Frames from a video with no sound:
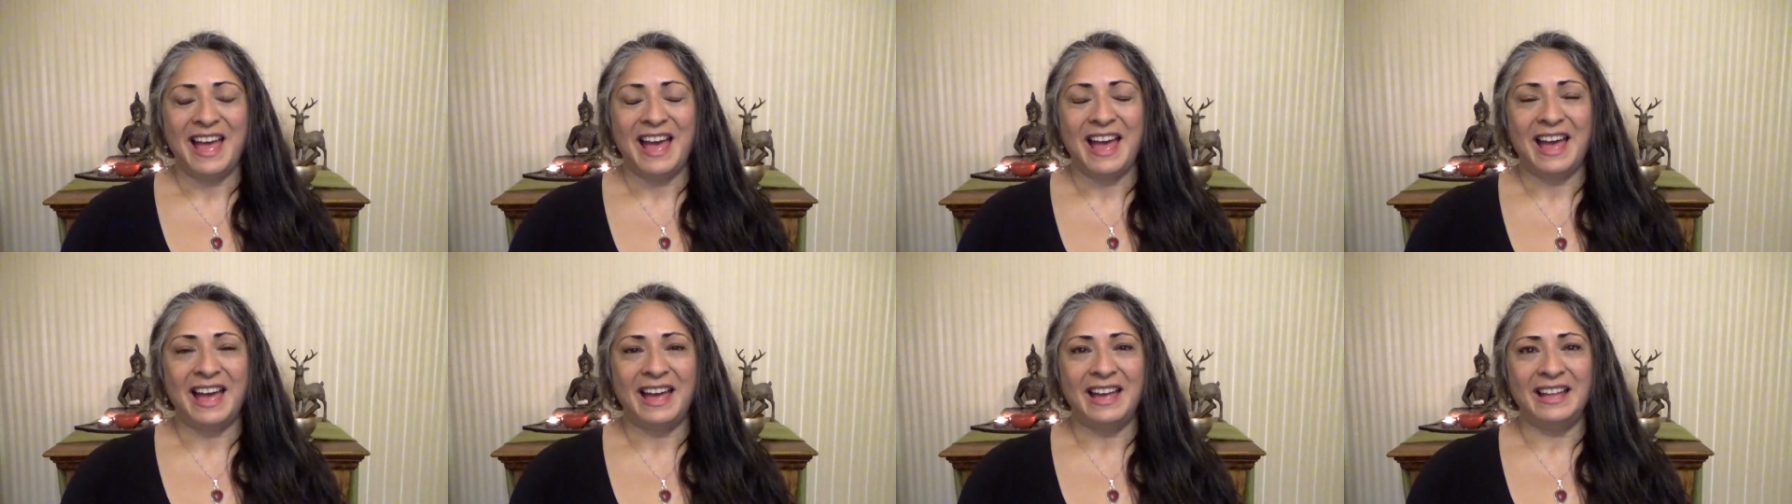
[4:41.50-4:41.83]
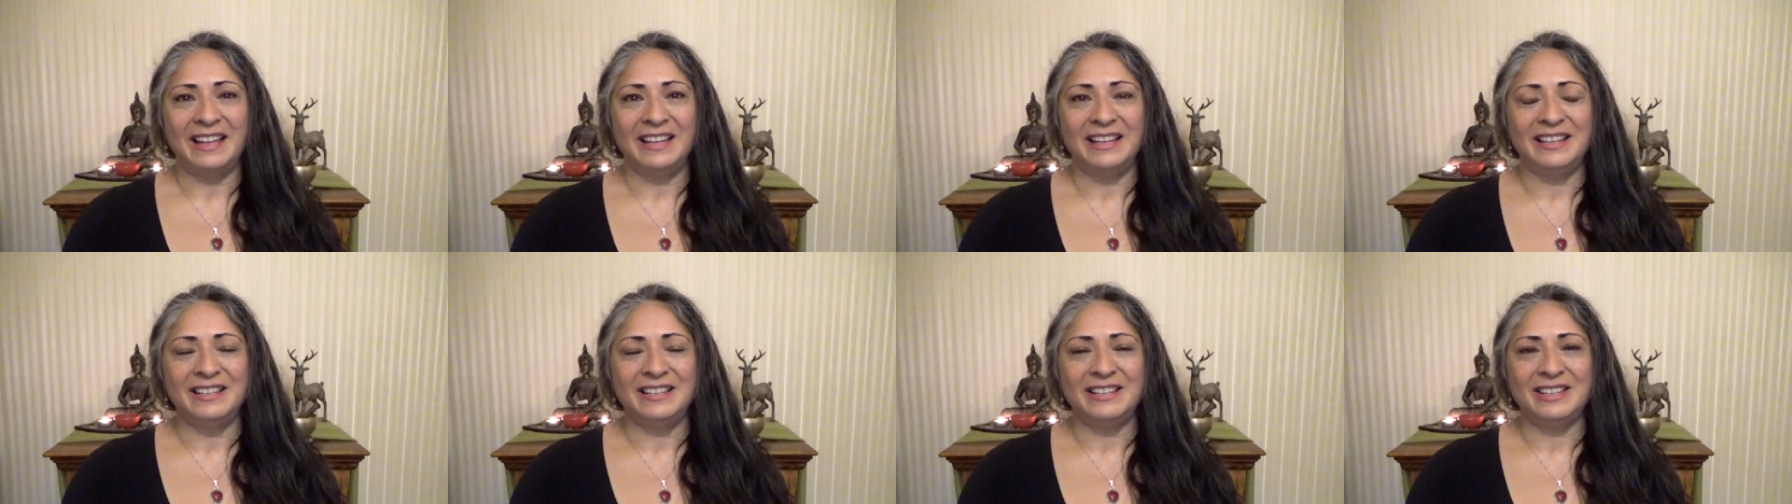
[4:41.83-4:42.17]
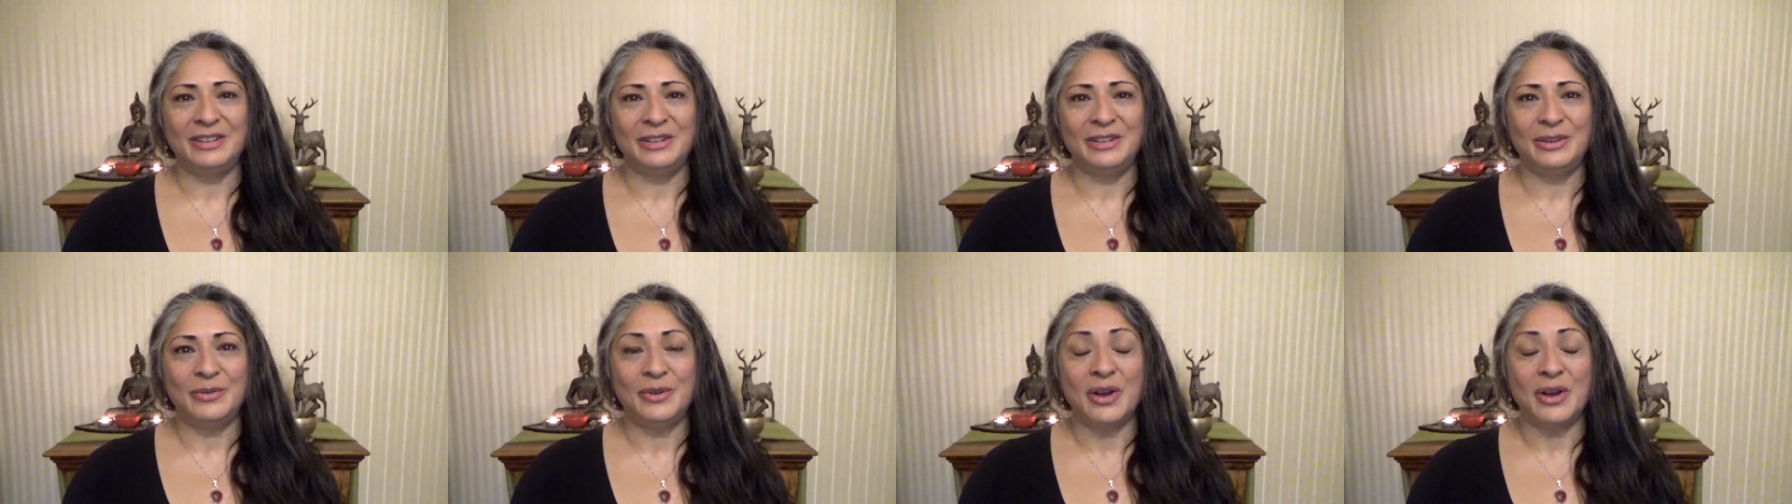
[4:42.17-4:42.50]
And
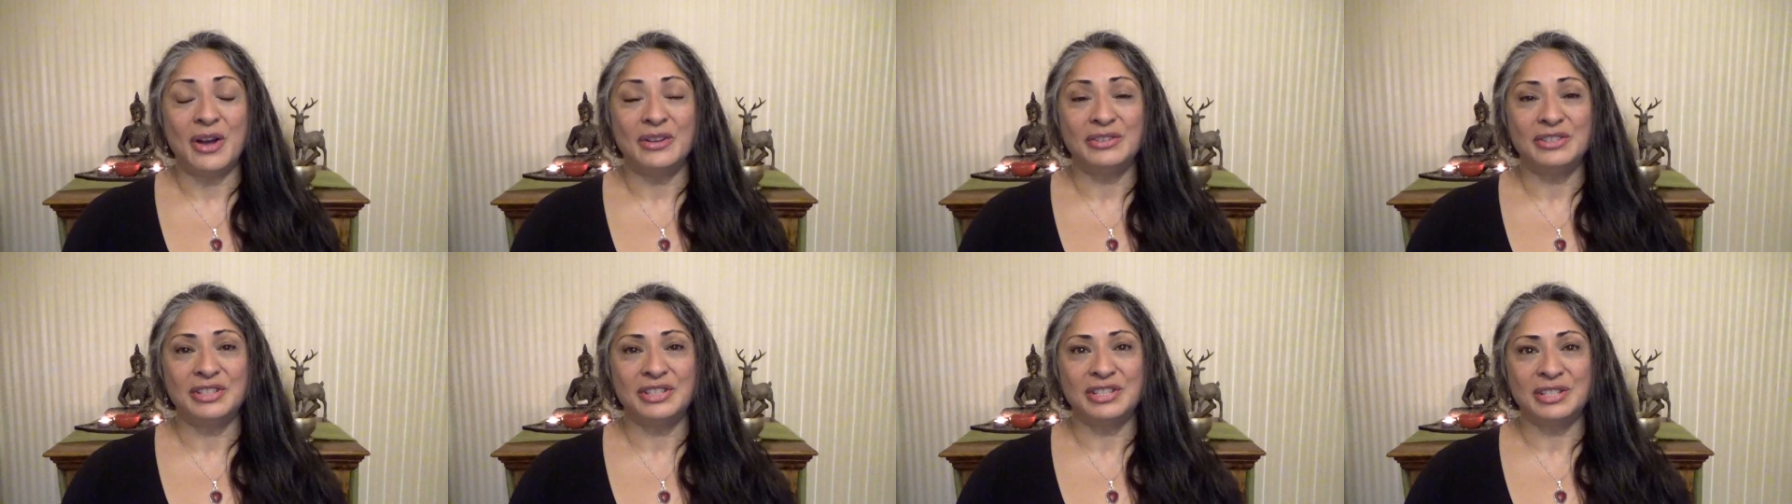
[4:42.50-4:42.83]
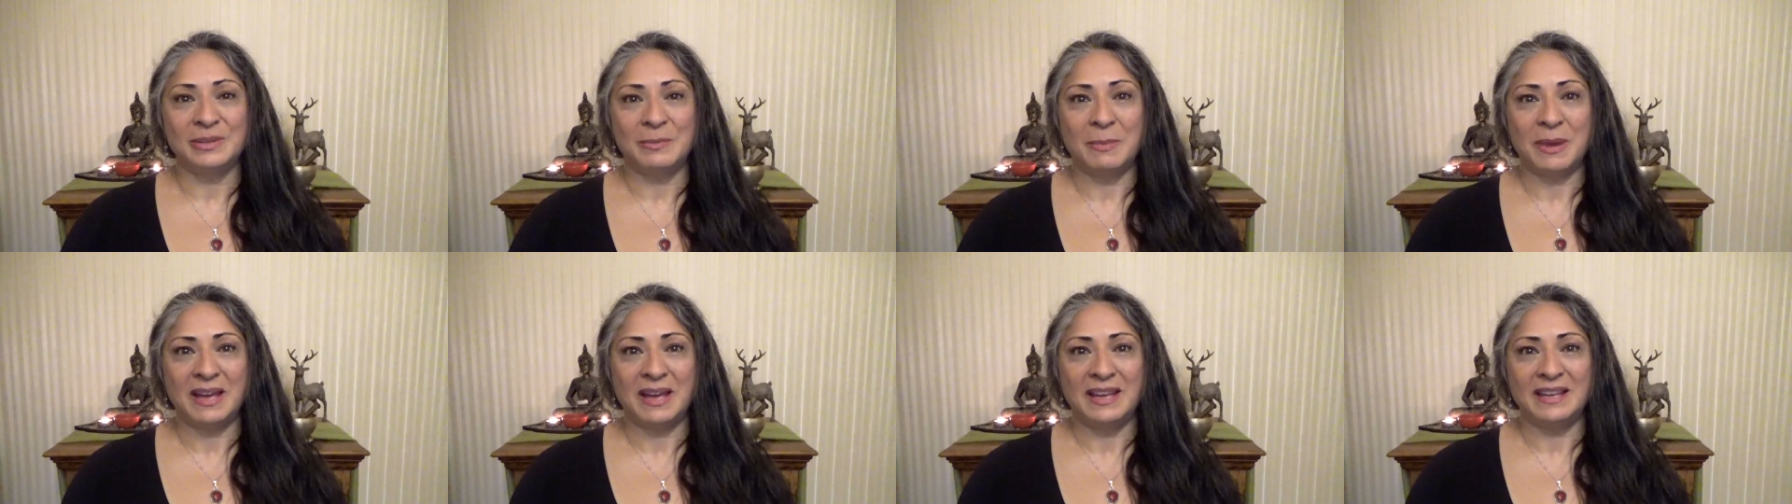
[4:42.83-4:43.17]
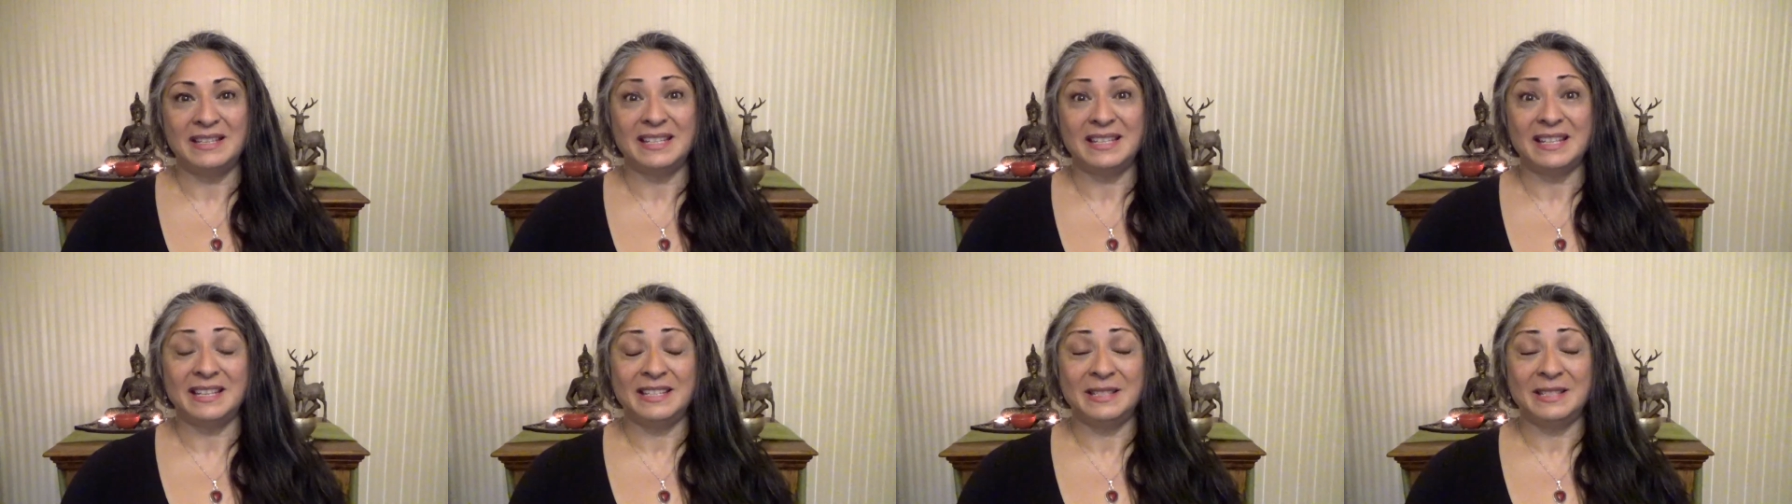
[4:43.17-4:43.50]
your conscious
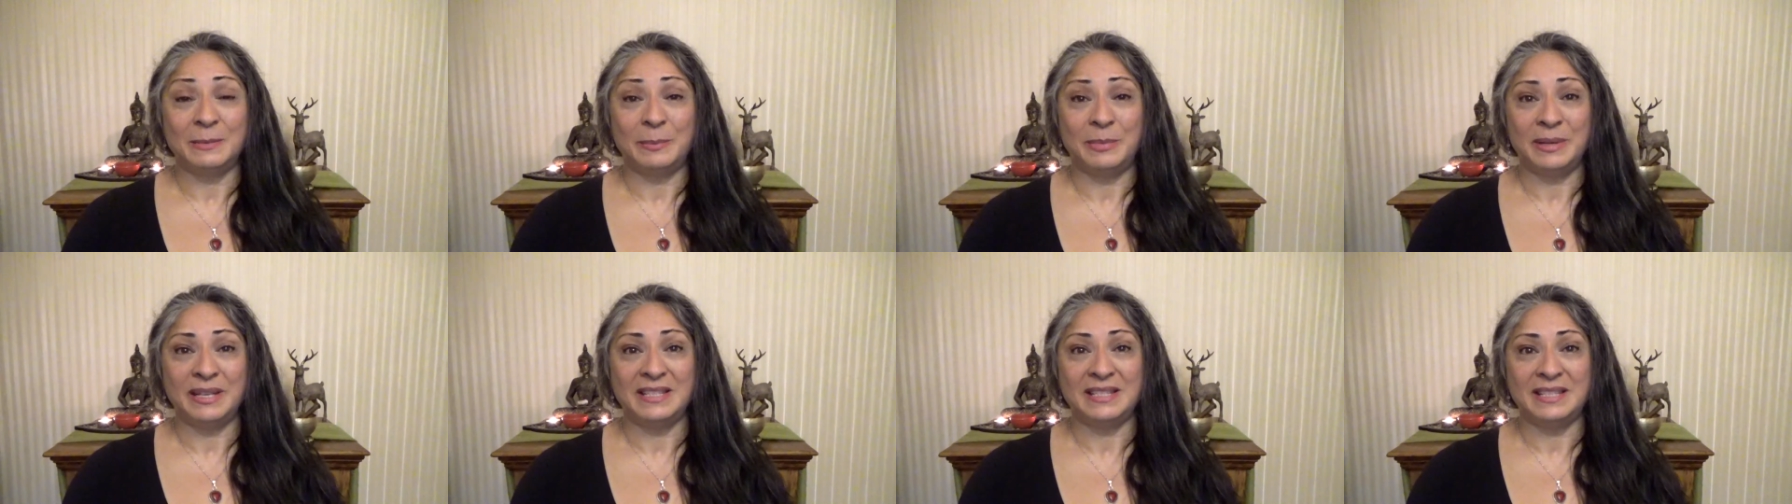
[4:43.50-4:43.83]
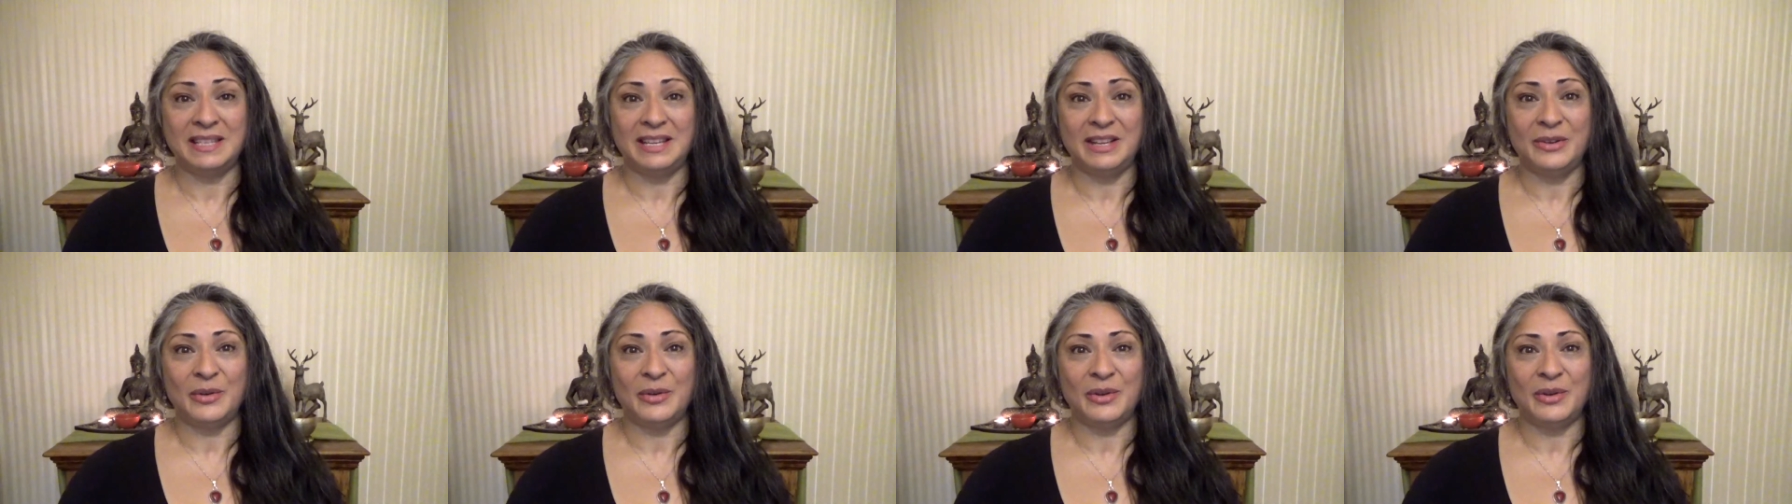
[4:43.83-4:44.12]
mind is busy